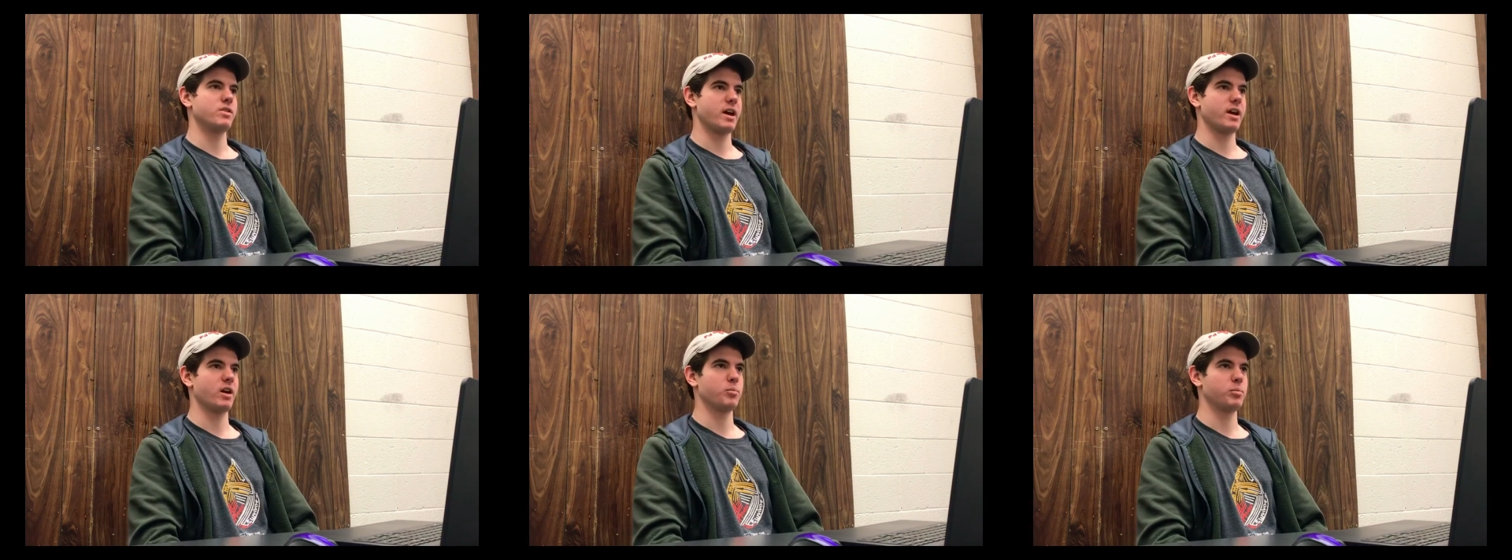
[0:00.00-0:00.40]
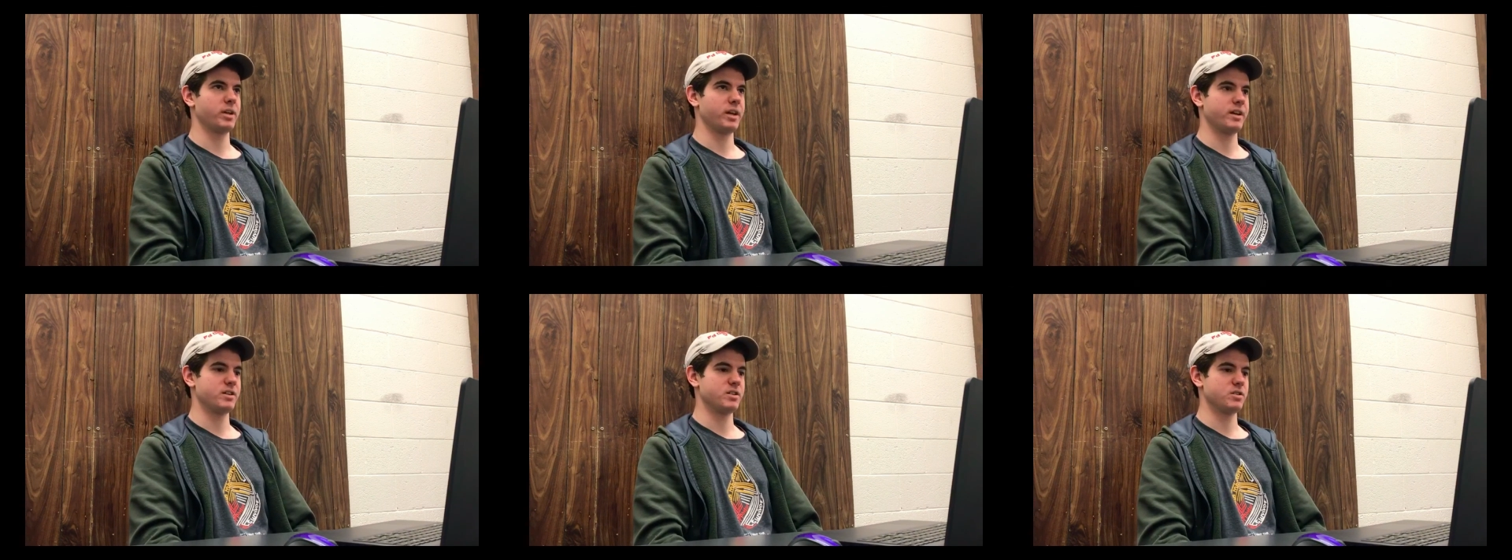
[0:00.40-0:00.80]
that our
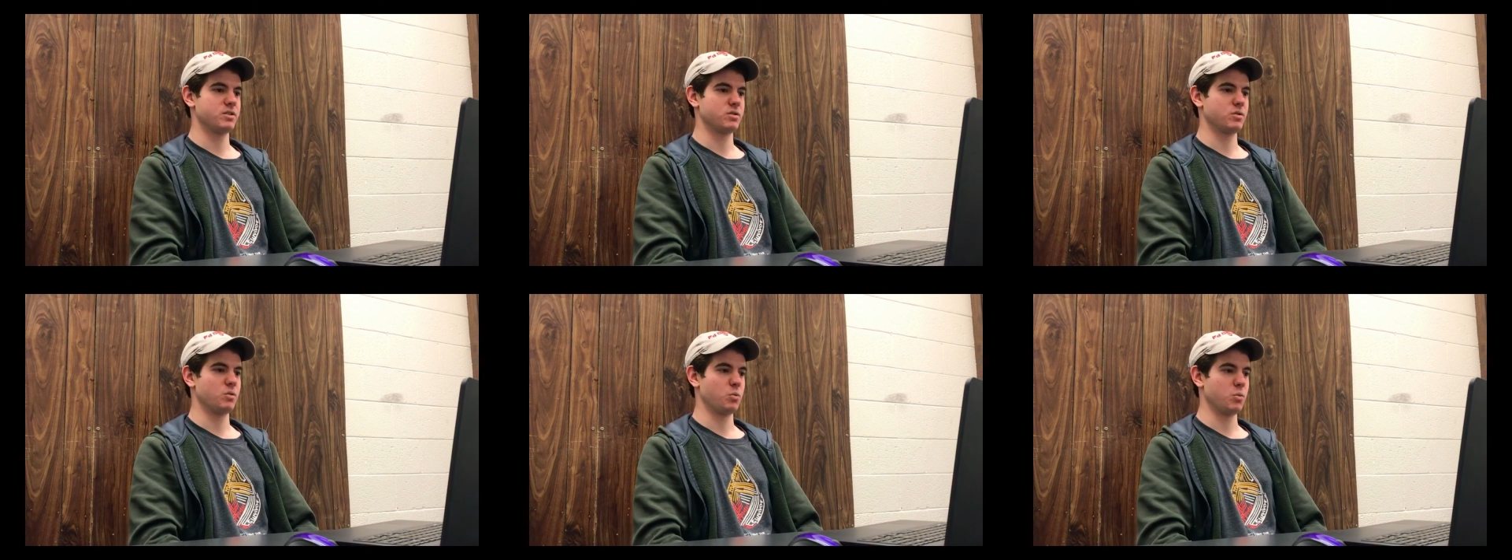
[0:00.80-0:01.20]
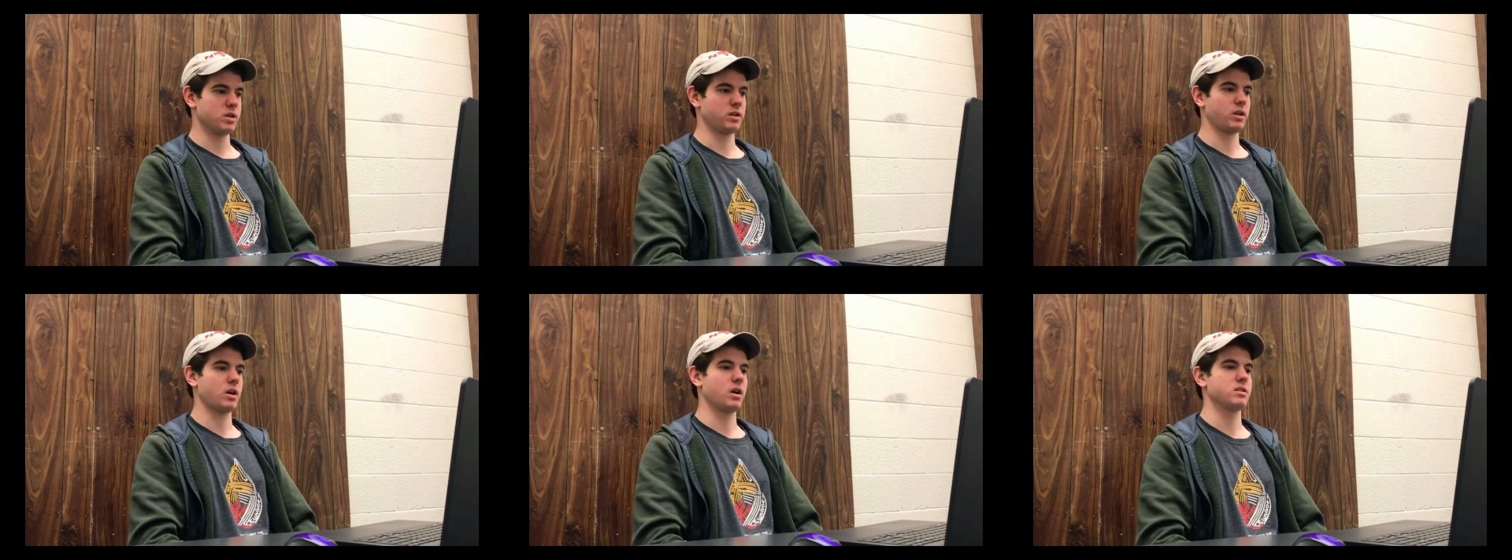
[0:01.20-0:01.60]
players
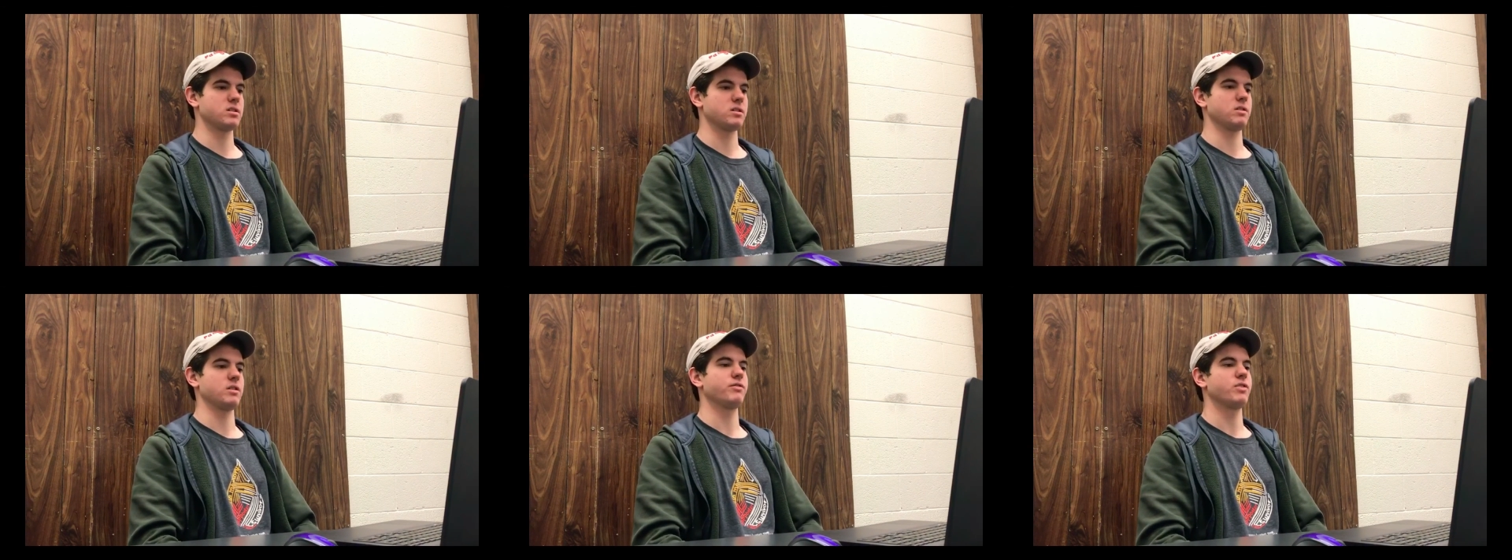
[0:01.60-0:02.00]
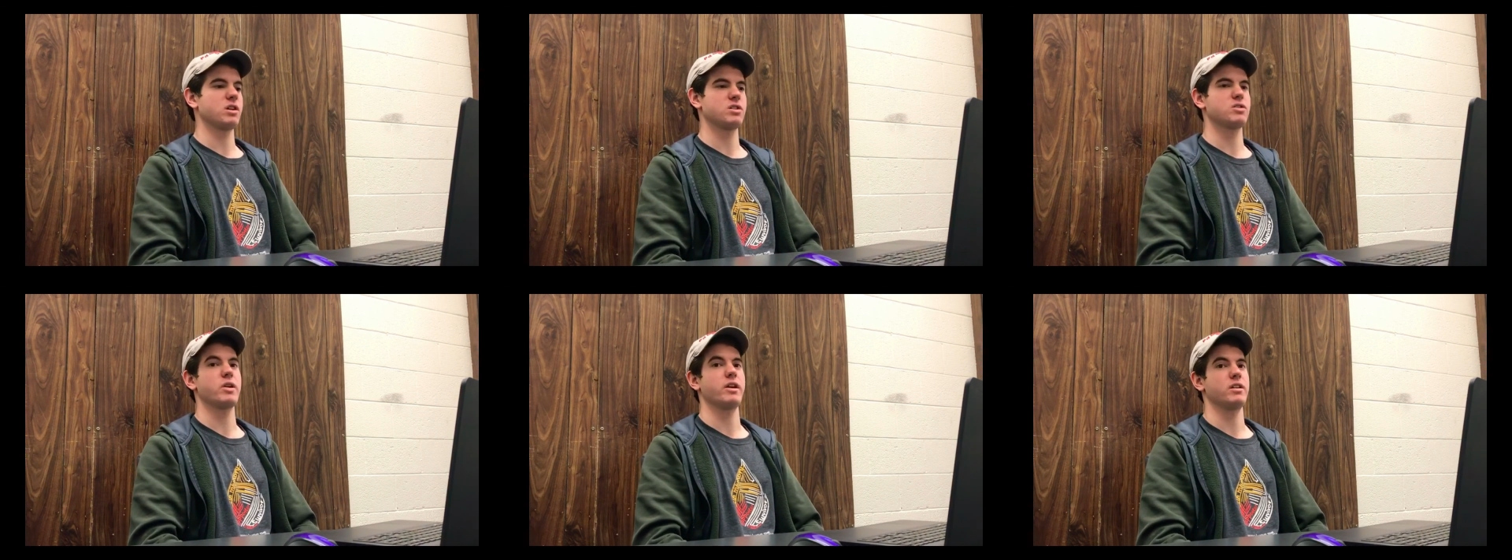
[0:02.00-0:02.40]
weren't constantly
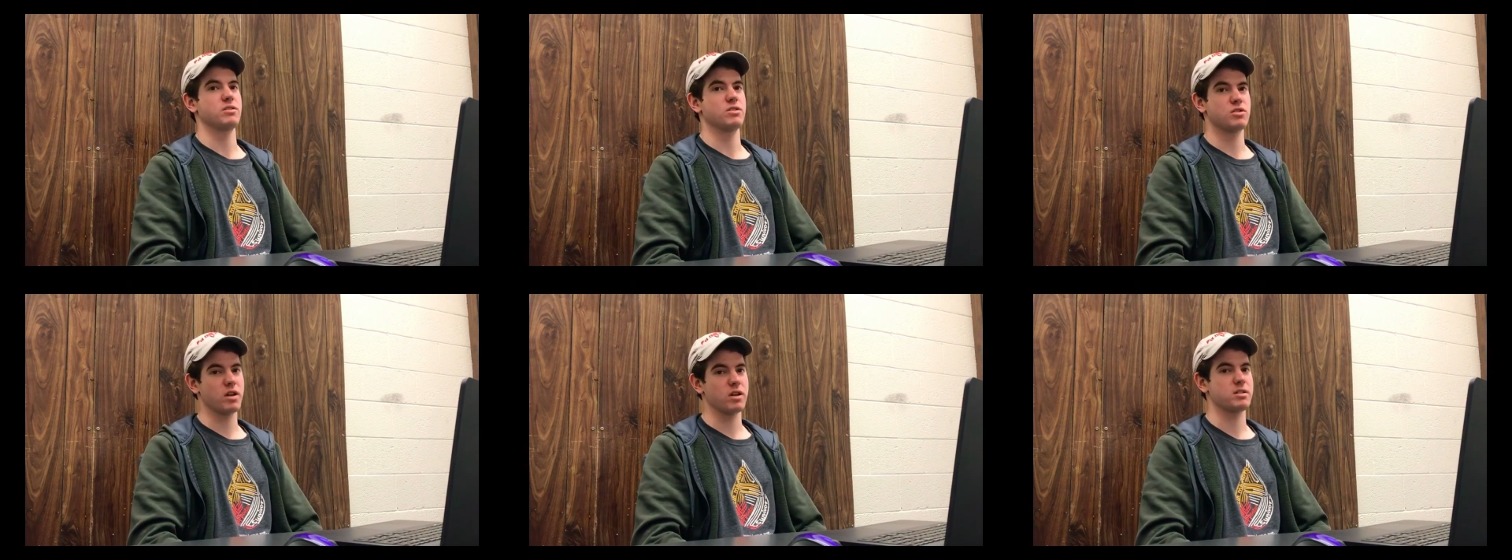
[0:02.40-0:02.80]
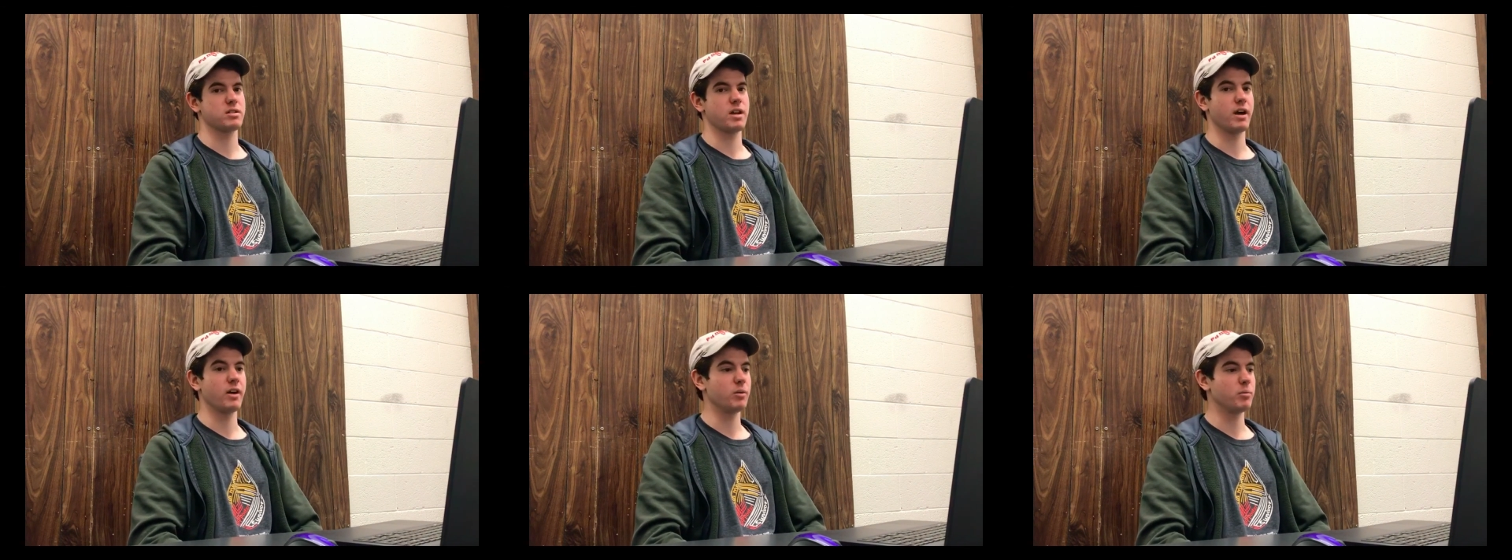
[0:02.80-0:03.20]
frustrated and stressed
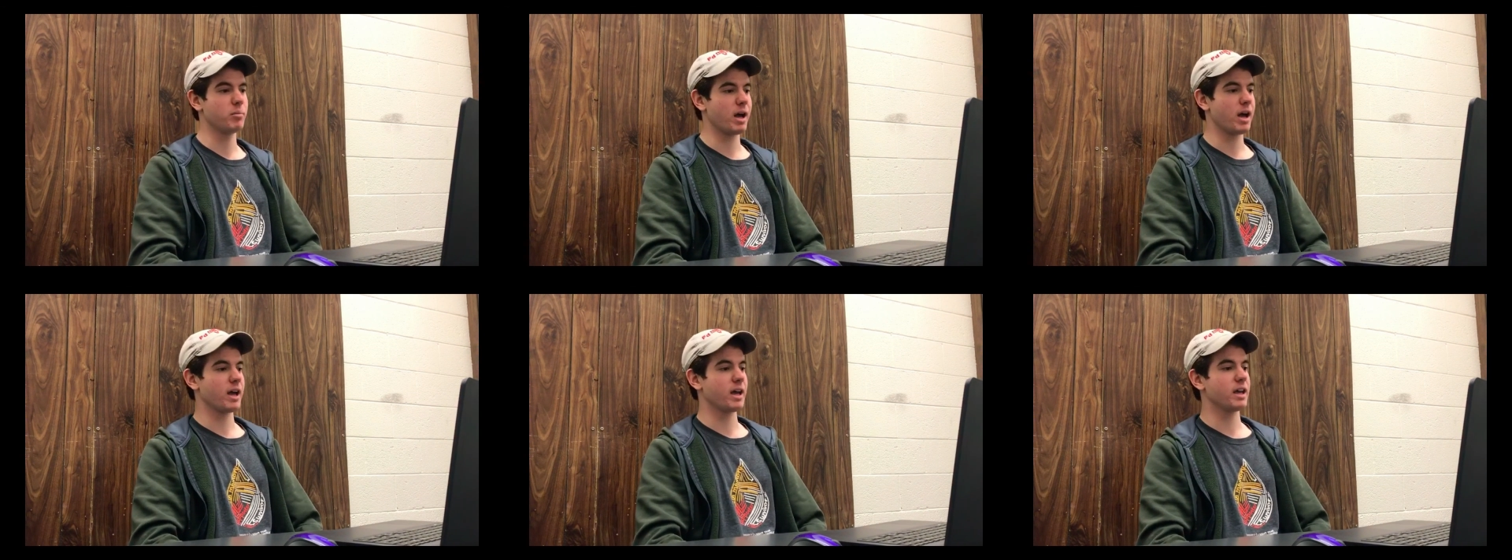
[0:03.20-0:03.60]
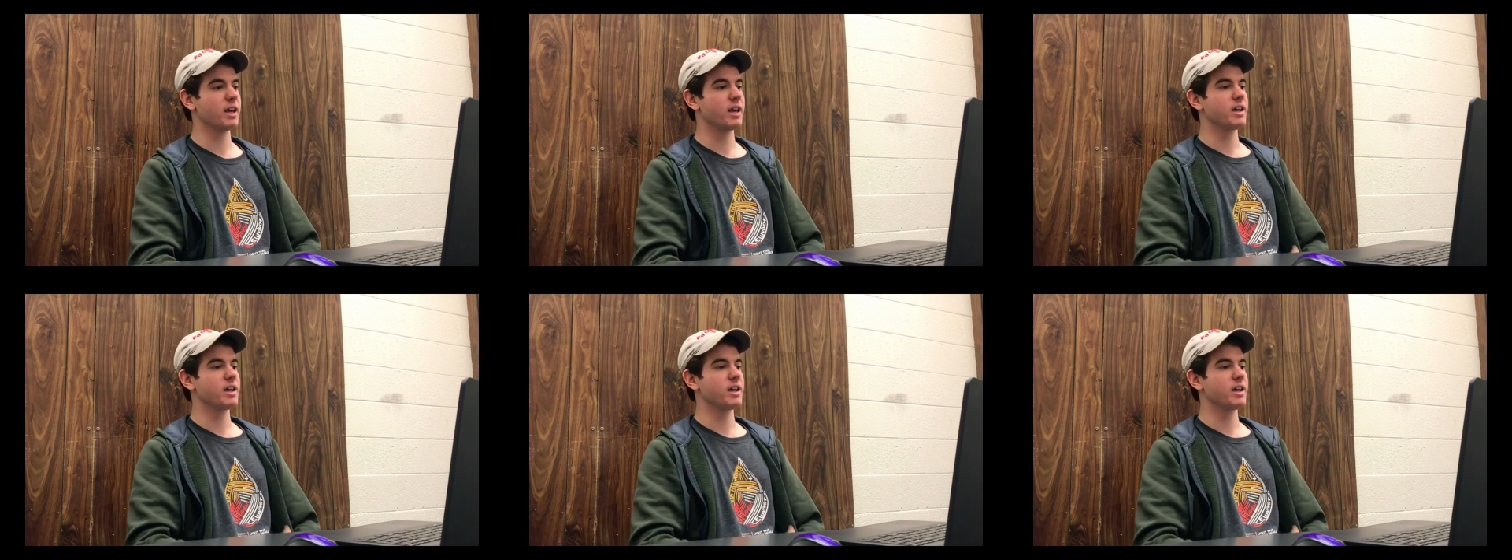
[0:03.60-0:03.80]
out by